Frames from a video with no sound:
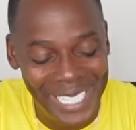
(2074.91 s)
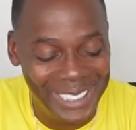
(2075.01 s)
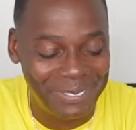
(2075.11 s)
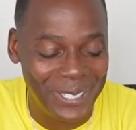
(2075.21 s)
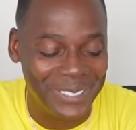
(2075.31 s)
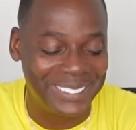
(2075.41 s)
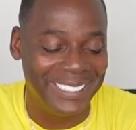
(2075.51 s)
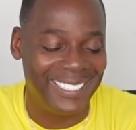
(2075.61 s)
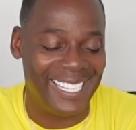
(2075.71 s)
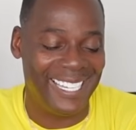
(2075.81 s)
this
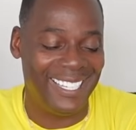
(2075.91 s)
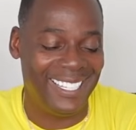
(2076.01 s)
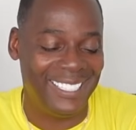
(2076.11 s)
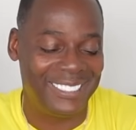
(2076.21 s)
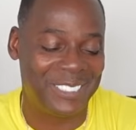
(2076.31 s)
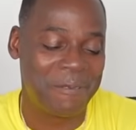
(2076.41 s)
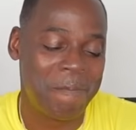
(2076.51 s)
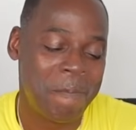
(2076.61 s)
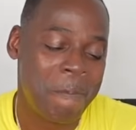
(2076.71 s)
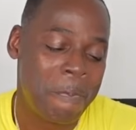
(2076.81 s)
person asks
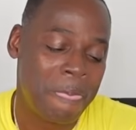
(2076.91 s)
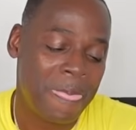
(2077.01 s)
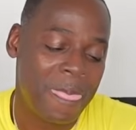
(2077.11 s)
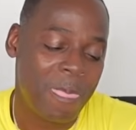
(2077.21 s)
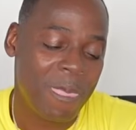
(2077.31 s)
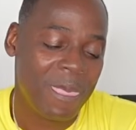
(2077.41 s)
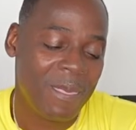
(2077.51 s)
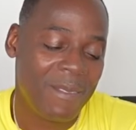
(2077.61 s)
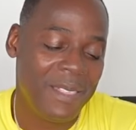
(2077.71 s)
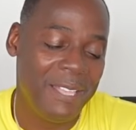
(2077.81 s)

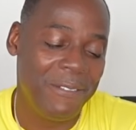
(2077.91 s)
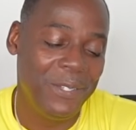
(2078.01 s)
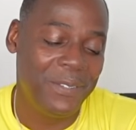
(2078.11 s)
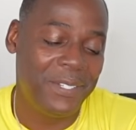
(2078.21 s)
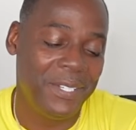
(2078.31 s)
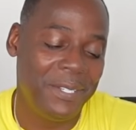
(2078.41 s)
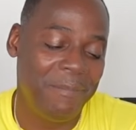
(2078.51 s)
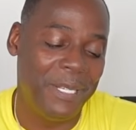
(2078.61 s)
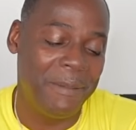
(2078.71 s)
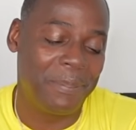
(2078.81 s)
If you
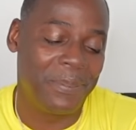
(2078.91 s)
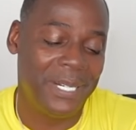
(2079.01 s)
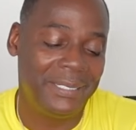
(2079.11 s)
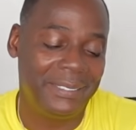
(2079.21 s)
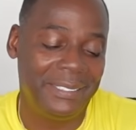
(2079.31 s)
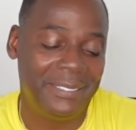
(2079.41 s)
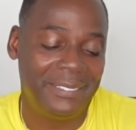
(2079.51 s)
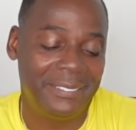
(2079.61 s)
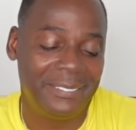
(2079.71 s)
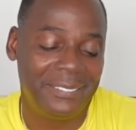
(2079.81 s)
could be
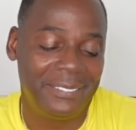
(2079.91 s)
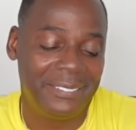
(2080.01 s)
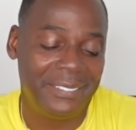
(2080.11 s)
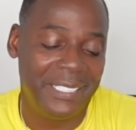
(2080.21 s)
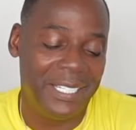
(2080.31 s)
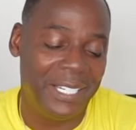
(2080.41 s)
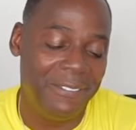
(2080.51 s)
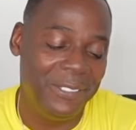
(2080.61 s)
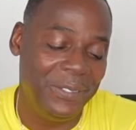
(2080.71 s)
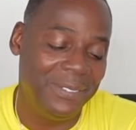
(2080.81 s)
president
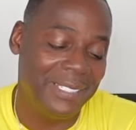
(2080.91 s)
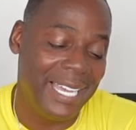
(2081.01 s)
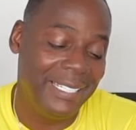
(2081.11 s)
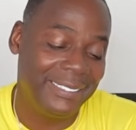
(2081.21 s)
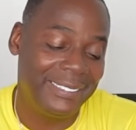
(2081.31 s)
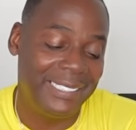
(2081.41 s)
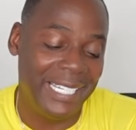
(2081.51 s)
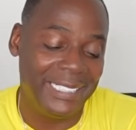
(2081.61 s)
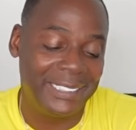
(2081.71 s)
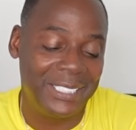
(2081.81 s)
of the United
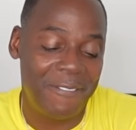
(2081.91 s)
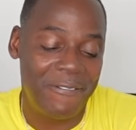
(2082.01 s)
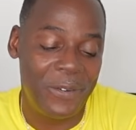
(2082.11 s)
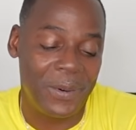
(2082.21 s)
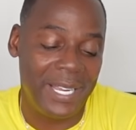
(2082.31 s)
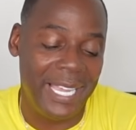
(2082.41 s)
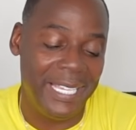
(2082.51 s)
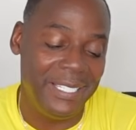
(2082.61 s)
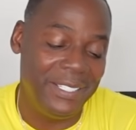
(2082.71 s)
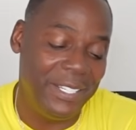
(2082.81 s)
States for a
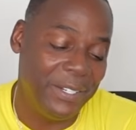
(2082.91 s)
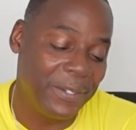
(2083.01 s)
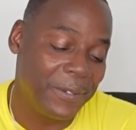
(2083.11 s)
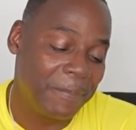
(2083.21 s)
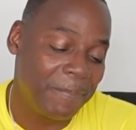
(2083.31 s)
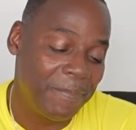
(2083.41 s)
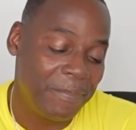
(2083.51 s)
year,